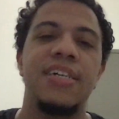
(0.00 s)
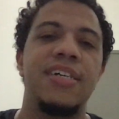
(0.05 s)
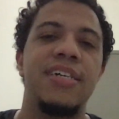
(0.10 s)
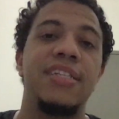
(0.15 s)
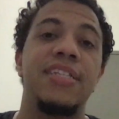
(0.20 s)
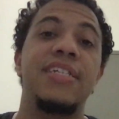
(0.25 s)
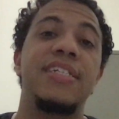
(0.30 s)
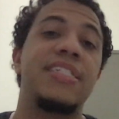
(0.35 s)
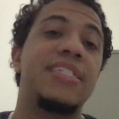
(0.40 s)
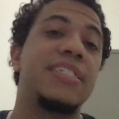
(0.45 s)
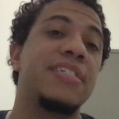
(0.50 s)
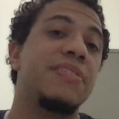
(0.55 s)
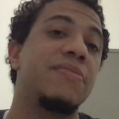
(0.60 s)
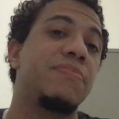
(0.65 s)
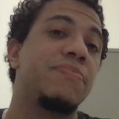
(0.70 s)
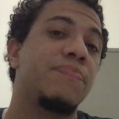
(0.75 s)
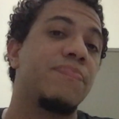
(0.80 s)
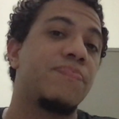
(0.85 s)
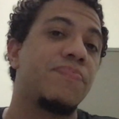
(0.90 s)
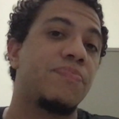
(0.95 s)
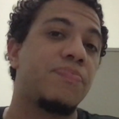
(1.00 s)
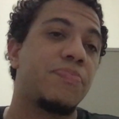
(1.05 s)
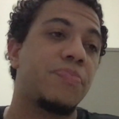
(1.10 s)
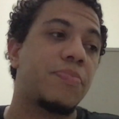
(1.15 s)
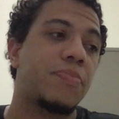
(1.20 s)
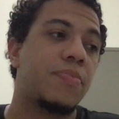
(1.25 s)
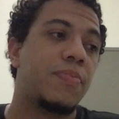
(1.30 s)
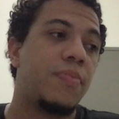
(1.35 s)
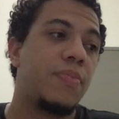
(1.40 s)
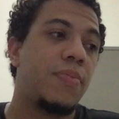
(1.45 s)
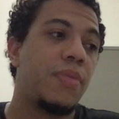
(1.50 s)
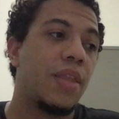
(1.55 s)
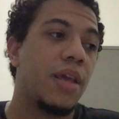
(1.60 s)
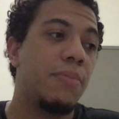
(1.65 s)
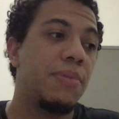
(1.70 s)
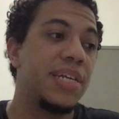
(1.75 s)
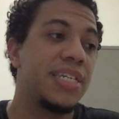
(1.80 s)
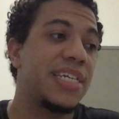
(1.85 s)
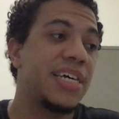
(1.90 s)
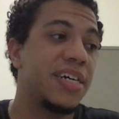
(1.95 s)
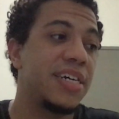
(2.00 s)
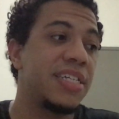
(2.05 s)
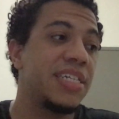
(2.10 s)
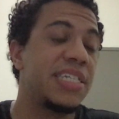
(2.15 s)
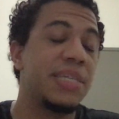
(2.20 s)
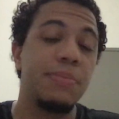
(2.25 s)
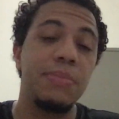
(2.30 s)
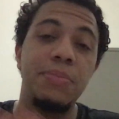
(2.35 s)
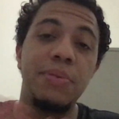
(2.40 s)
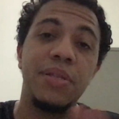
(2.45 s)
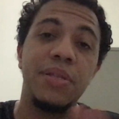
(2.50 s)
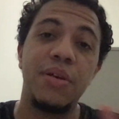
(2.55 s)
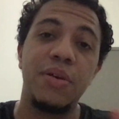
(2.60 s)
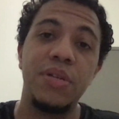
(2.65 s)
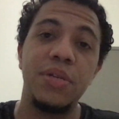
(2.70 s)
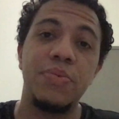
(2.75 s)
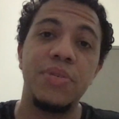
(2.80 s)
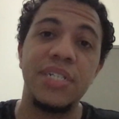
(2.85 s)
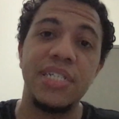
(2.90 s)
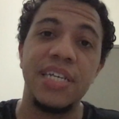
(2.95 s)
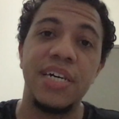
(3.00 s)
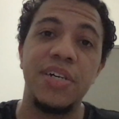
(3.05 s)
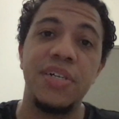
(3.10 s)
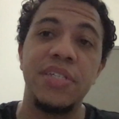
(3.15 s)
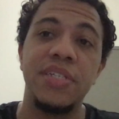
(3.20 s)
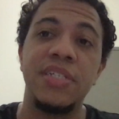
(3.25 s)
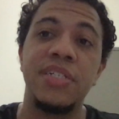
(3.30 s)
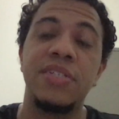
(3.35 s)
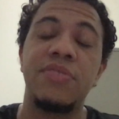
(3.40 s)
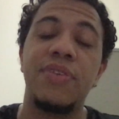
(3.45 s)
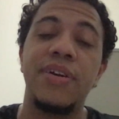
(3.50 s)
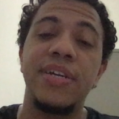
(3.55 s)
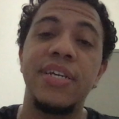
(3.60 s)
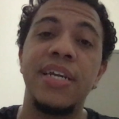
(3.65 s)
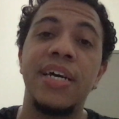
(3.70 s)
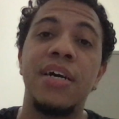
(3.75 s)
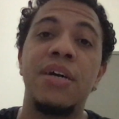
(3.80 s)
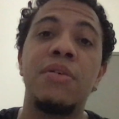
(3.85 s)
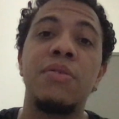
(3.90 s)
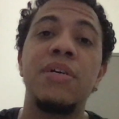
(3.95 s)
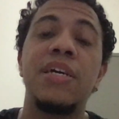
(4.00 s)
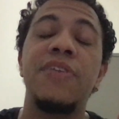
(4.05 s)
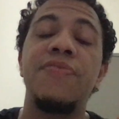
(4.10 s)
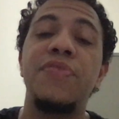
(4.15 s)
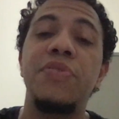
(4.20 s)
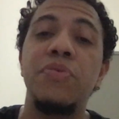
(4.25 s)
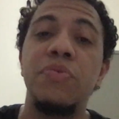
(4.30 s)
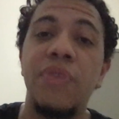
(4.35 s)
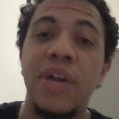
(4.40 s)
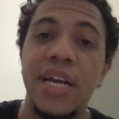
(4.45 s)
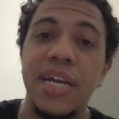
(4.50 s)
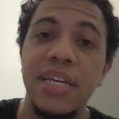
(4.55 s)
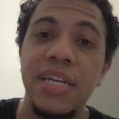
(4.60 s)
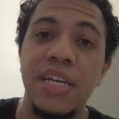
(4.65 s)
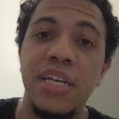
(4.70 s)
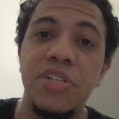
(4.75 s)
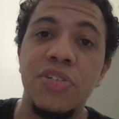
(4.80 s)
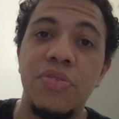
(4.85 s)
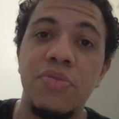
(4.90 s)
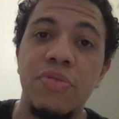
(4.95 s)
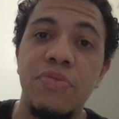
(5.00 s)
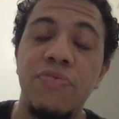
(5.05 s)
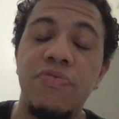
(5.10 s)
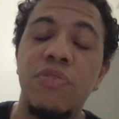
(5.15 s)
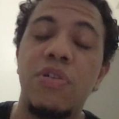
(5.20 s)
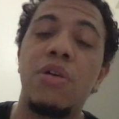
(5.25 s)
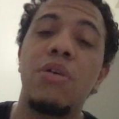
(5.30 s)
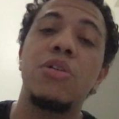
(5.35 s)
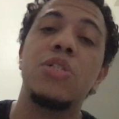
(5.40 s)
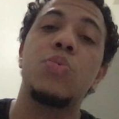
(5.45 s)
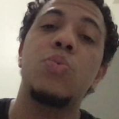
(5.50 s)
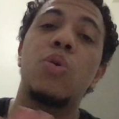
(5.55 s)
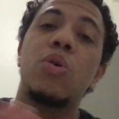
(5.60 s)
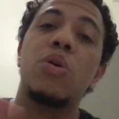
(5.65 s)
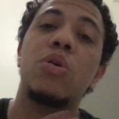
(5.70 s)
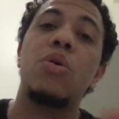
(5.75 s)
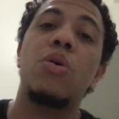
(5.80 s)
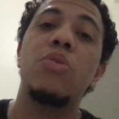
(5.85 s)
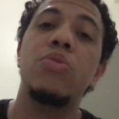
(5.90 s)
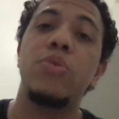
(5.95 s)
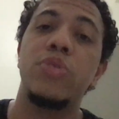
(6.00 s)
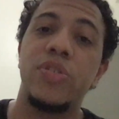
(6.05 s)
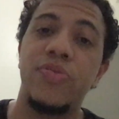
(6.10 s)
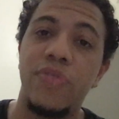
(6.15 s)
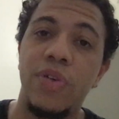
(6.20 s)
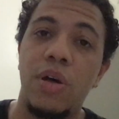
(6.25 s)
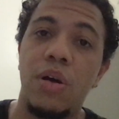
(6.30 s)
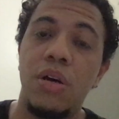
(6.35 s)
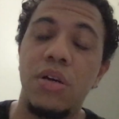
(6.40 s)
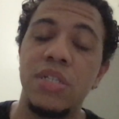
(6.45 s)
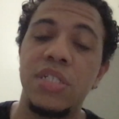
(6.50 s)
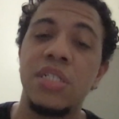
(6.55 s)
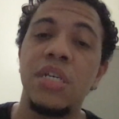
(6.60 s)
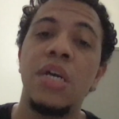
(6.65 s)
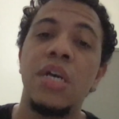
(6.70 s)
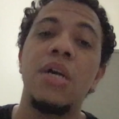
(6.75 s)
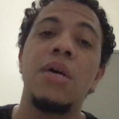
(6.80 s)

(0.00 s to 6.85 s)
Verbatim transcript: Listen, I'm going to tell you this. I'm going to be the only one to tell you this right now. If you recognize your own flaws, work on those flaws.